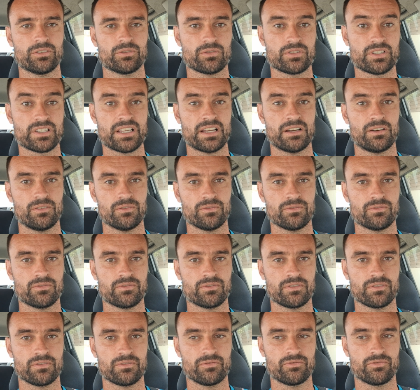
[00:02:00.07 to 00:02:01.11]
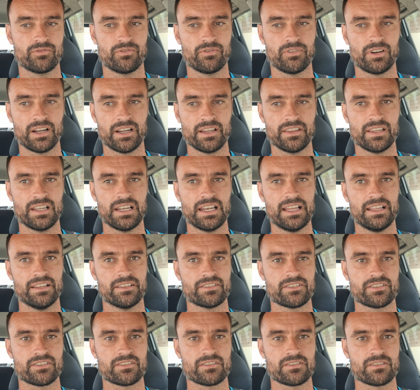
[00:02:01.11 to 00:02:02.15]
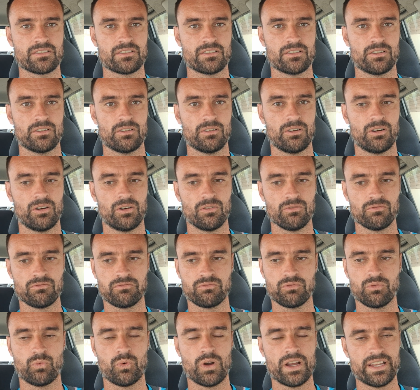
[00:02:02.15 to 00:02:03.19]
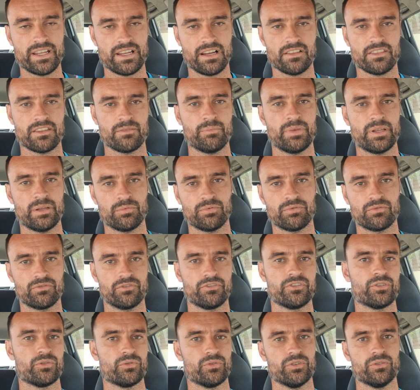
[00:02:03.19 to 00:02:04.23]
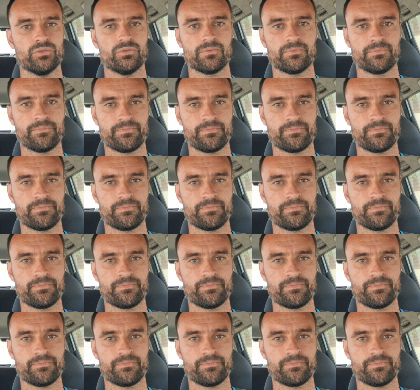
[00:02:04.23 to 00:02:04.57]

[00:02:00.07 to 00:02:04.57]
yourself via the lens of the way other people view you.